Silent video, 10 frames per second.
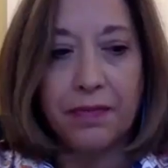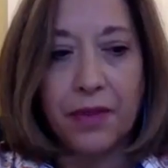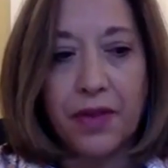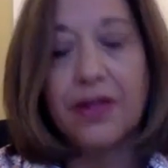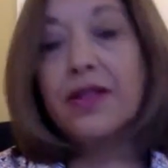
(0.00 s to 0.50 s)

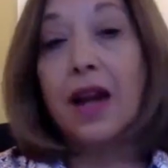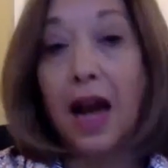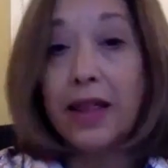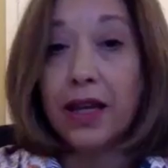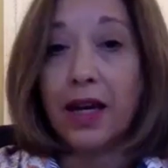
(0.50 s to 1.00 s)
The things that
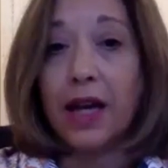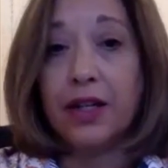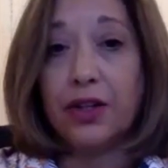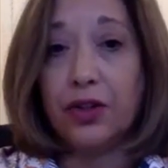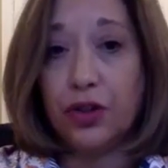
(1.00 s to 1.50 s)
I think
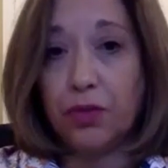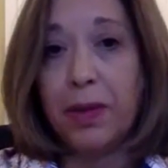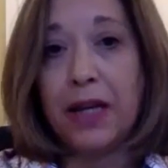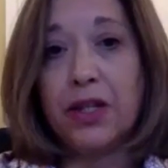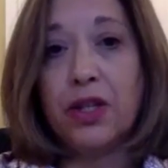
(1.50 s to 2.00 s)
I do
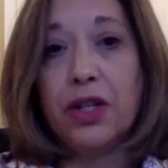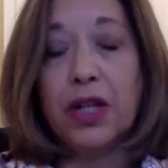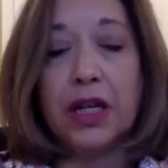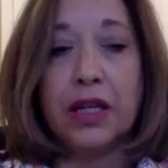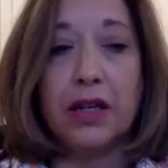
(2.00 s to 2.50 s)

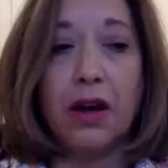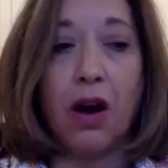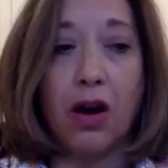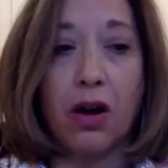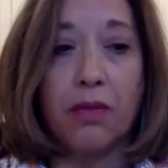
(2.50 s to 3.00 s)
best
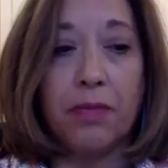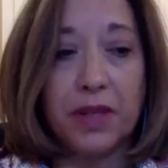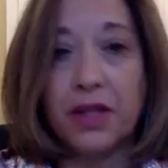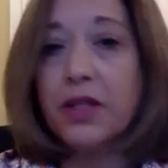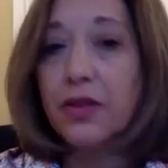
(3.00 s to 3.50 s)
are
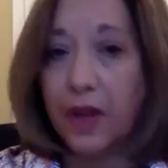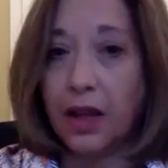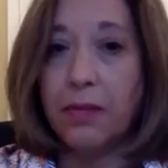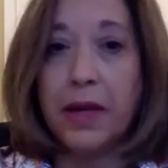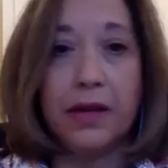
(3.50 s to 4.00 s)
business
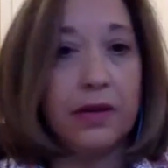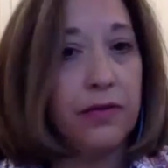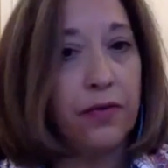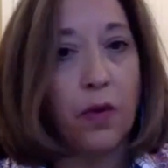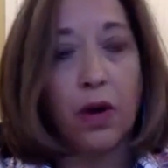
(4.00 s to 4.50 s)
development
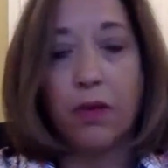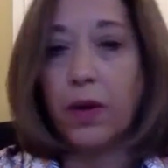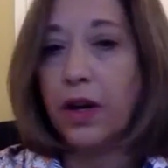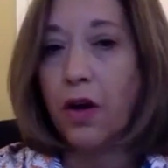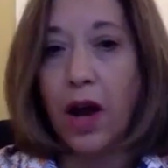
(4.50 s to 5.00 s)

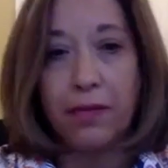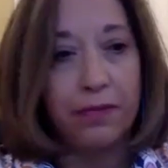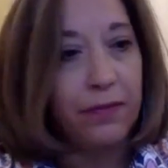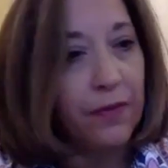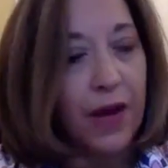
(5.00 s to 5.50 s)
I
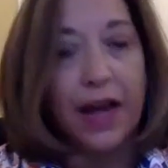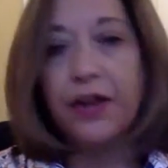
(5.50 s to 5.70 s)
find